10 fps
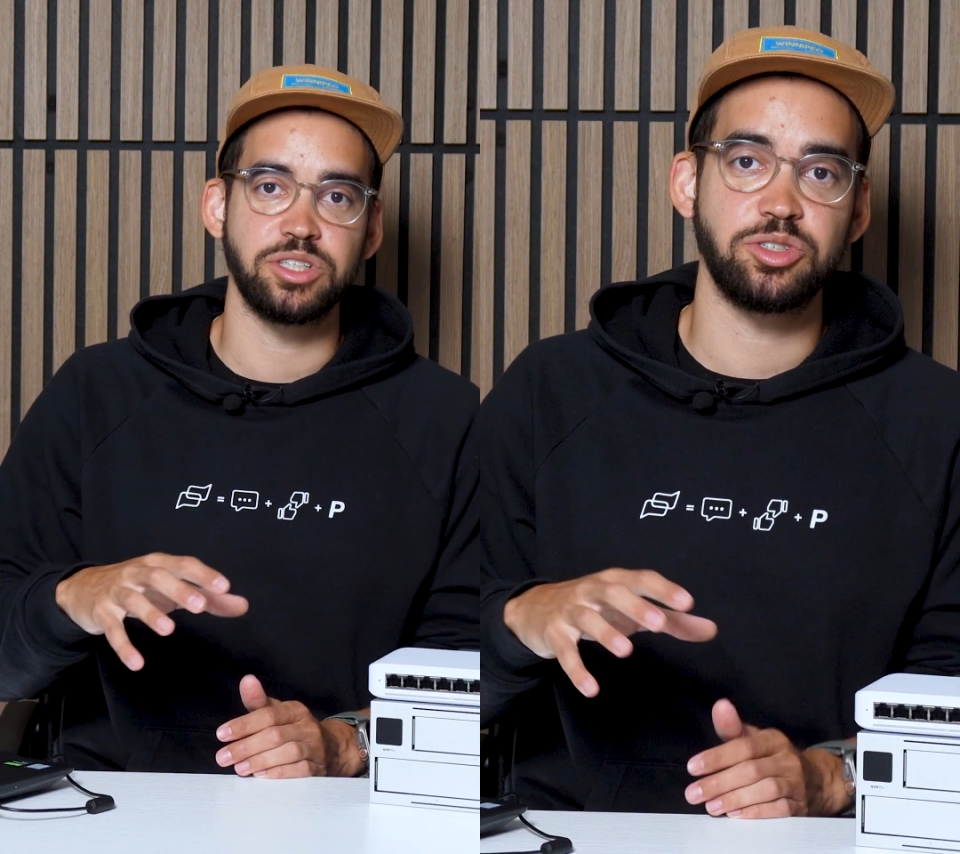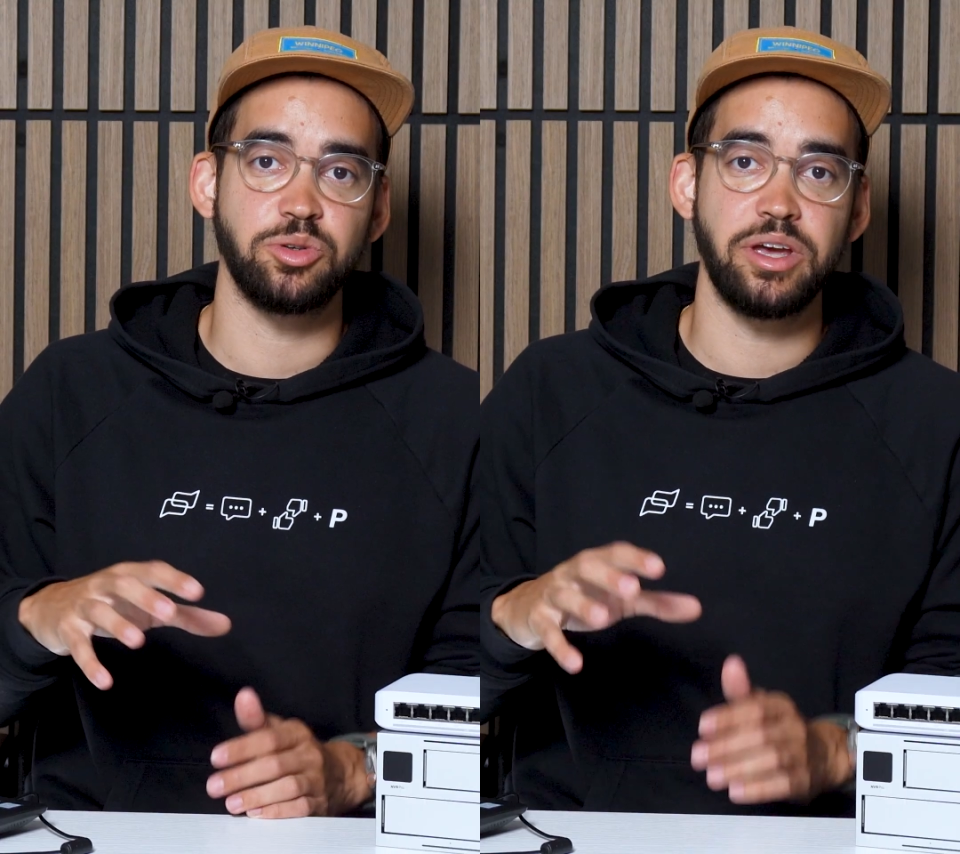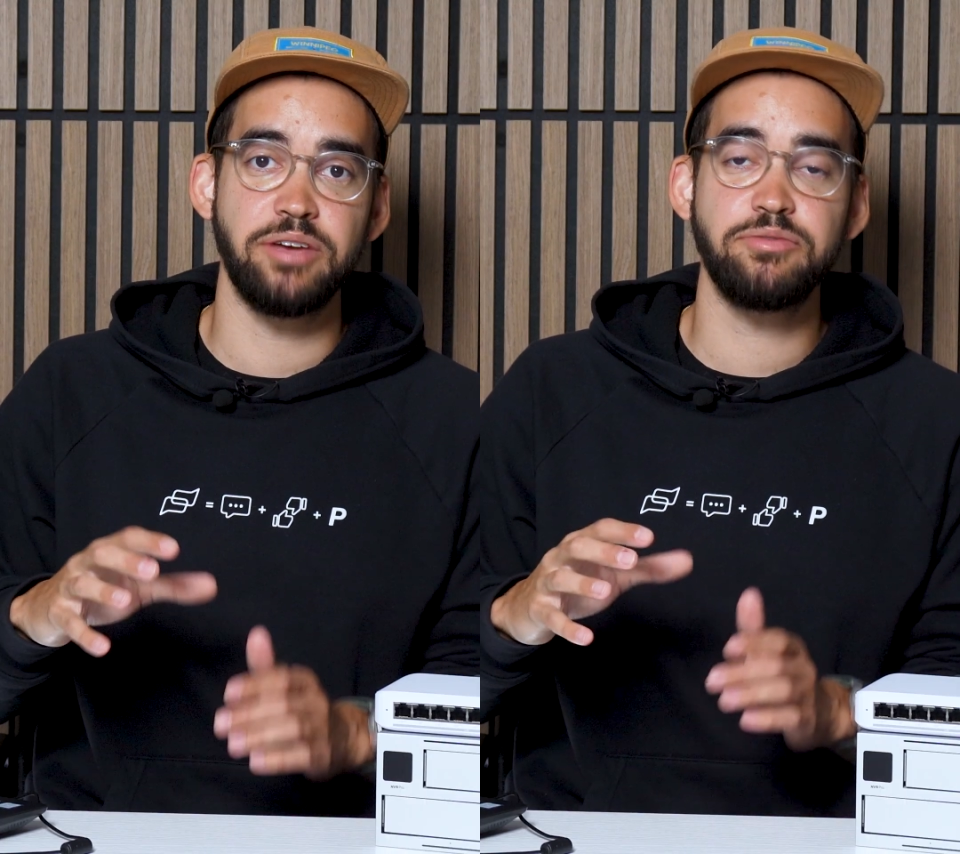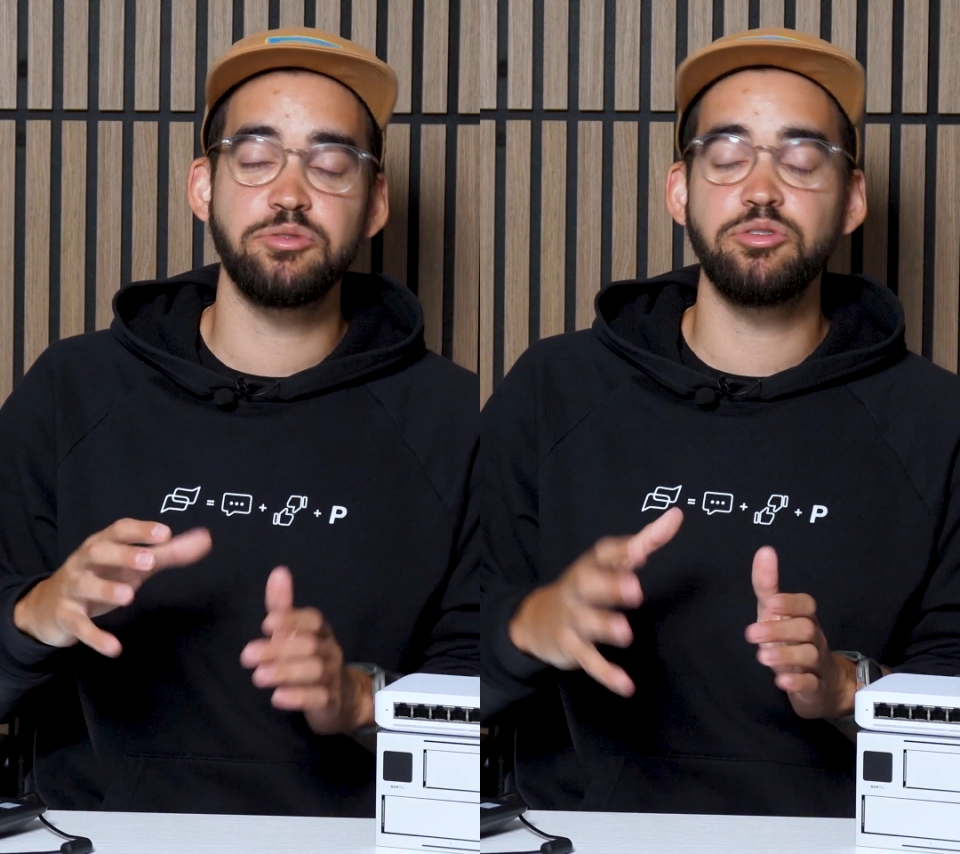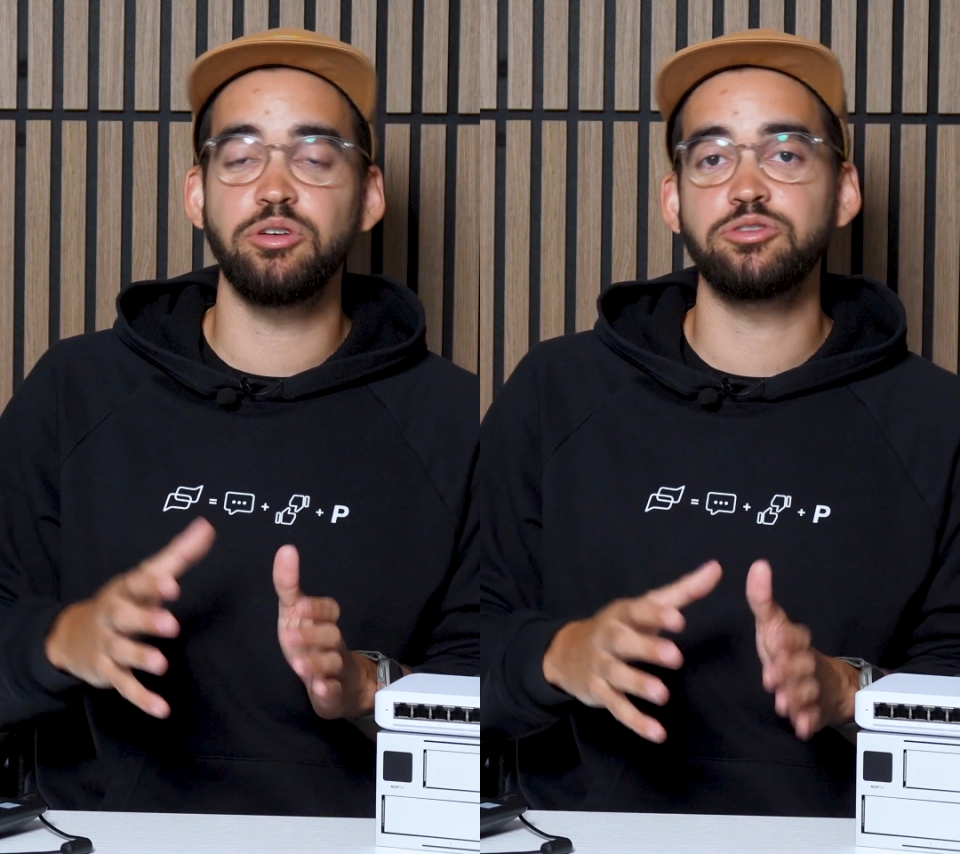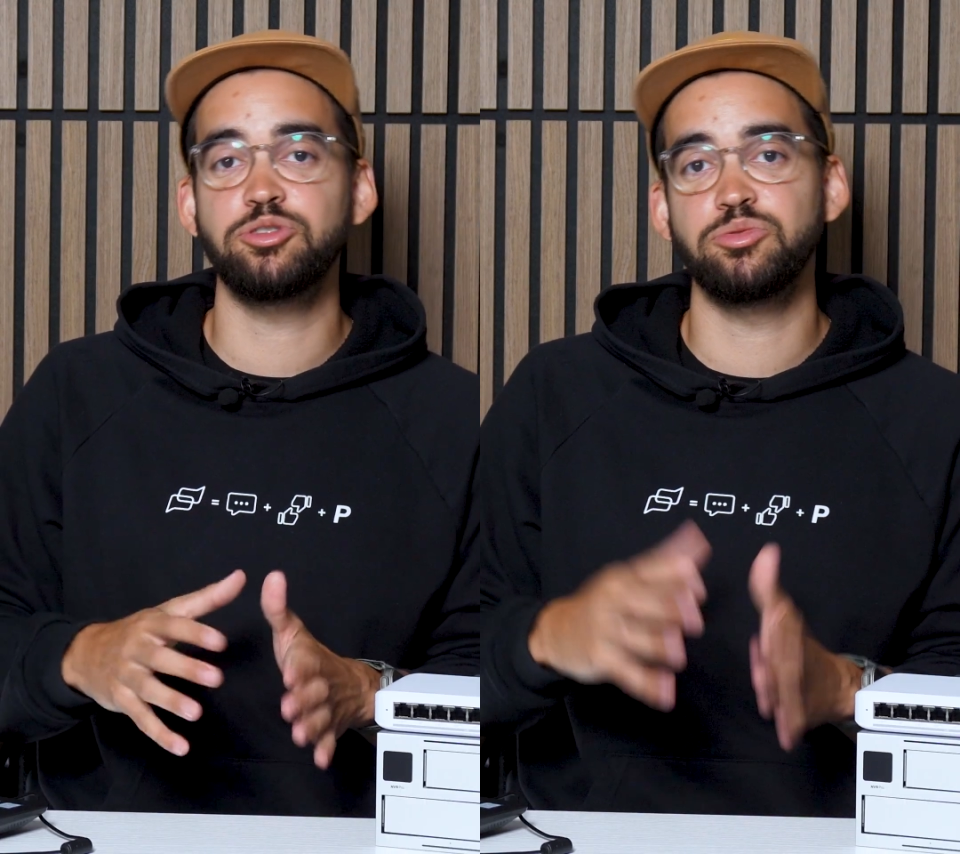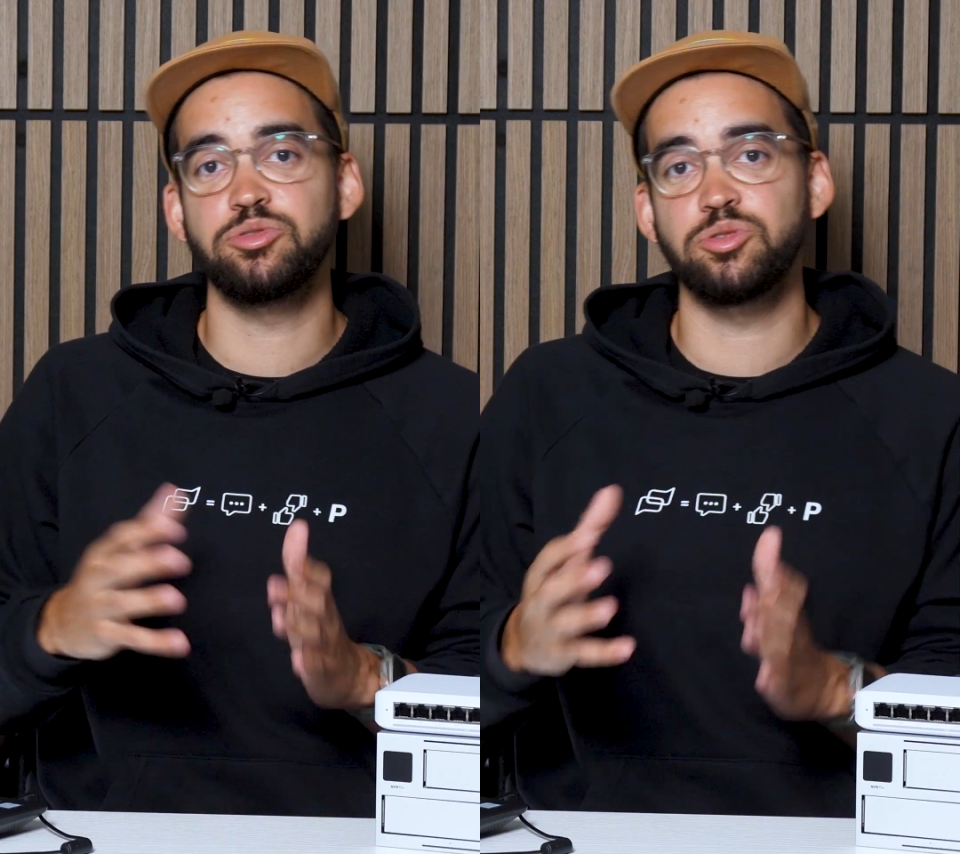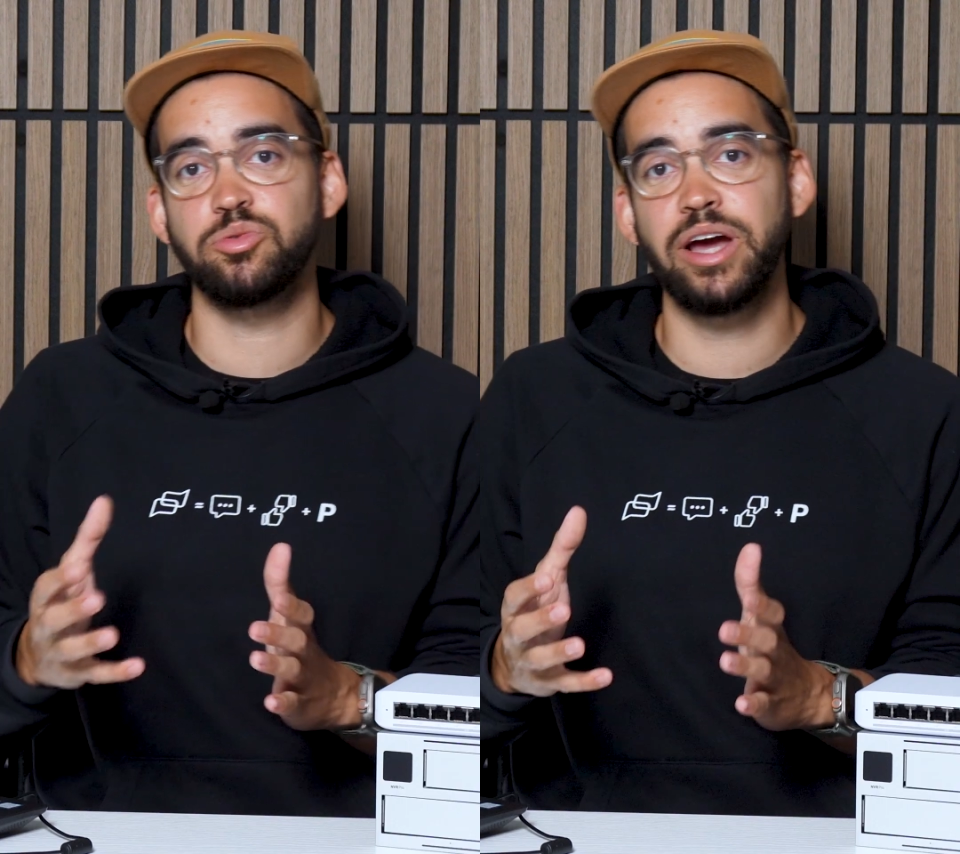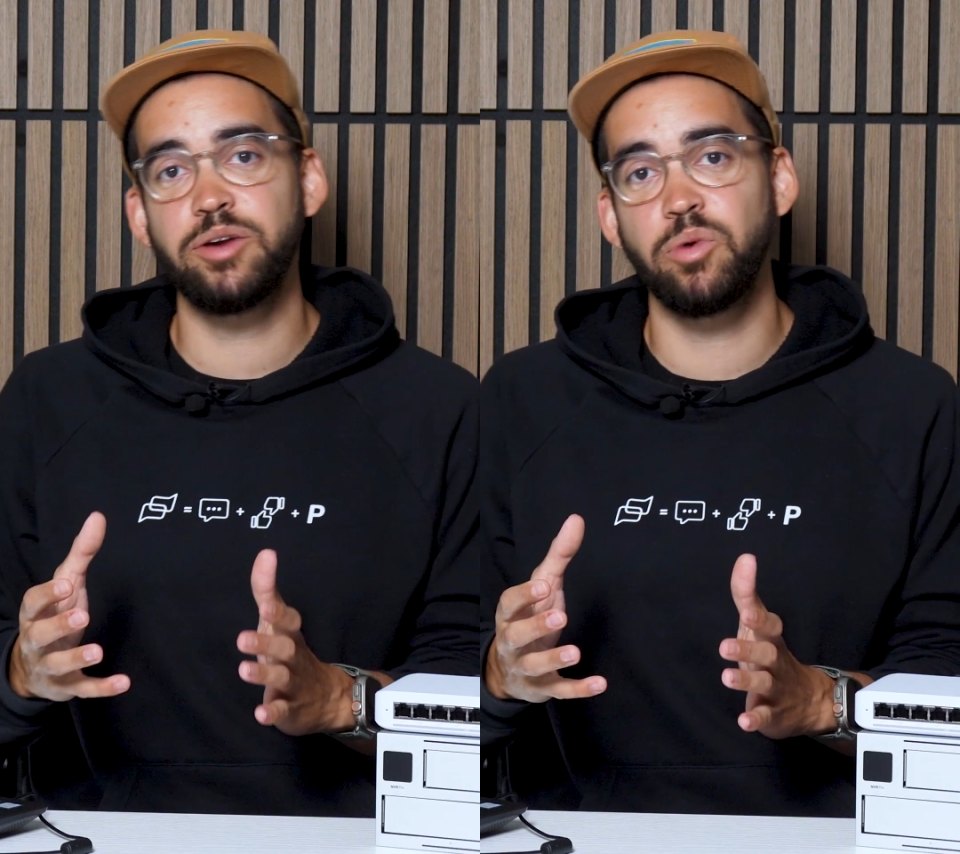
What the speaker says: So if you don't choose the right